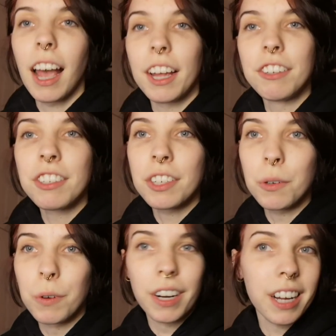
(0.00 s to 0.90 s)
I used to
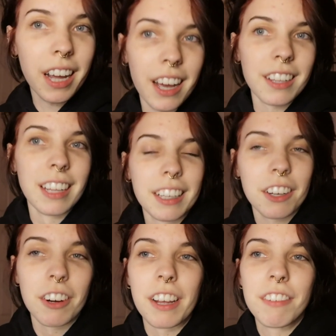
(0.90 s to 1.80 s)
work like the
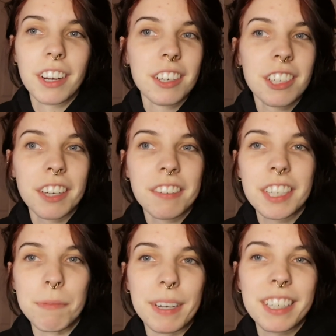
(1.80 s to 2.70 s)
graveyard shifts
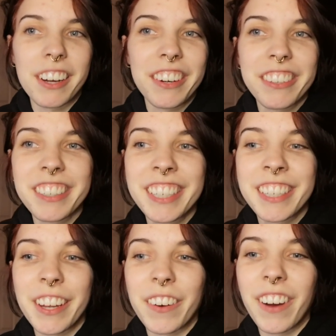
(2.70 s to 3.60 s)
at McDonald's,
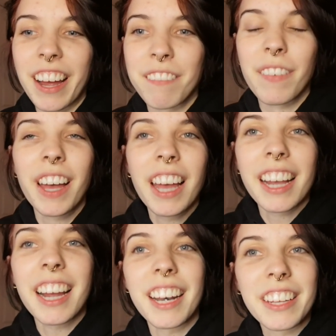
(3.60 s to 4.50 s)
so I'm
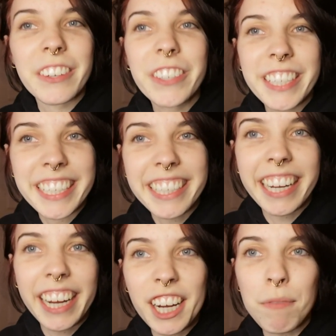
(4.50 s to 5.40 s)
kind of used to
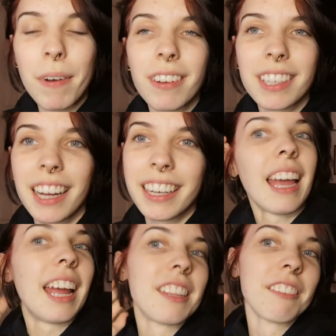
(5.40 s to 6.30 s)
staying up all night.
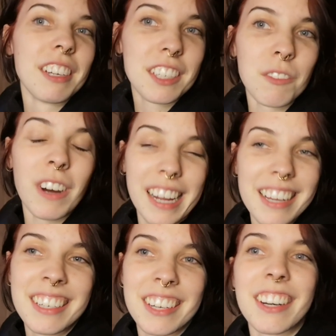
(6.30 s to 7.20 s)
And the reason why I
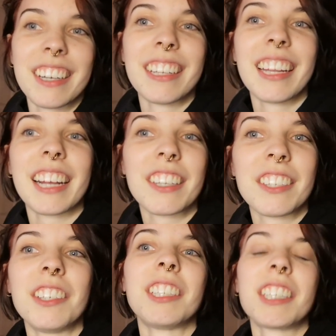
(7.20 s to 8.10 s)
started like as
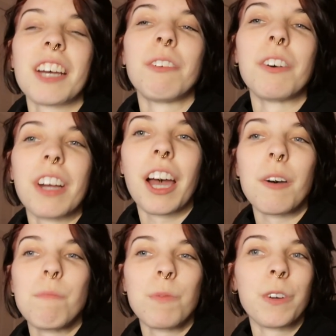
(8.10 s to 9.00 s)
soon as I woke
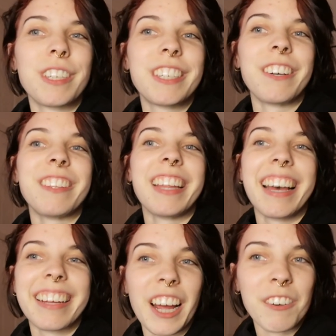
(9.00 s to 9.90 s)
up was so
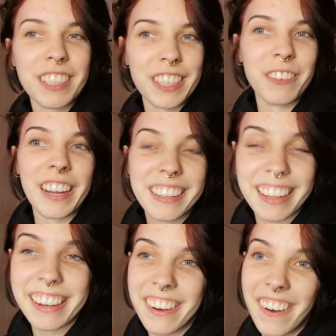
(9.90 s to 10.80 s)
that I wasn't awake
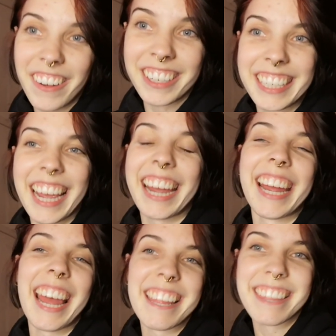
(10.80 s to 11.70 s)
like all day
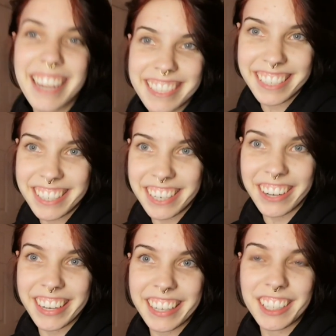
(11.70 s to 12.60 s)
and then
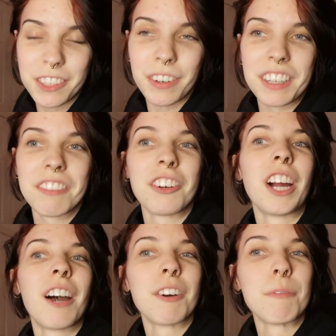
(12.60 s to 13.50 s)
starting the
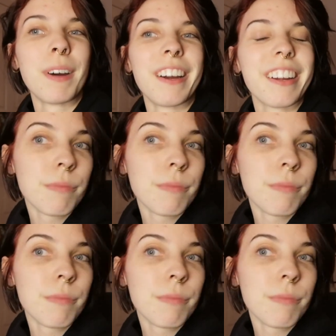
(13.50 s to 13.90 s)
24-hour mark.